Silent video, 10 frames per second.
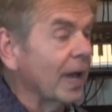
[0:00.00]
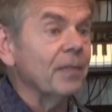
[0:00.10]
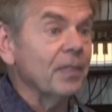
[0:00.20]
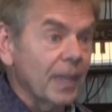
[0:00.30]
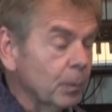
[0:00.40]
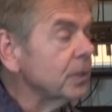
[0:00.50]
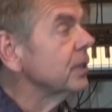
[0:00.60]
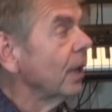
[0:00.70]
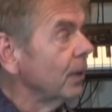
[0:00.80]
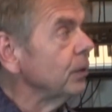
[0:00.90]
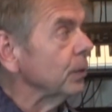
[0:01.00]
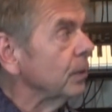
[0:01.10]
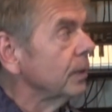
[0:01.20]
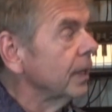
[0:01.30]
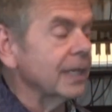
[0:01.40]
and they would tell
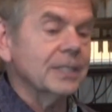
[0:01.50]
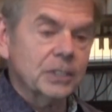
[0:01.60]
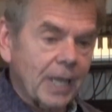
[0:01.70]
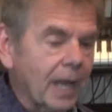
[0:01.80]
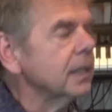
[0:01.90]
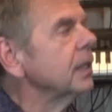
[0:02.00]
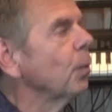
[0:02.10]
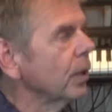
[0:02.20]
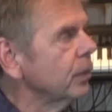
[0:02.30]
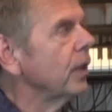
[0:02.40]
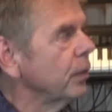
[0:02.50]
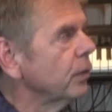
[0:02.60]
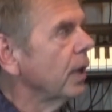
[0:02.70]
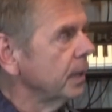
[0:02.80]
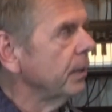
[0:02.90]
you exactly what they
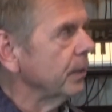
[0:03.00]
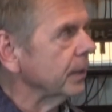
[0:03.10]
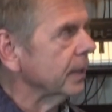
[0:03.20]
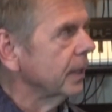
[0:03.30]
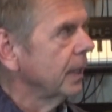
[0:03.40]
thought about it.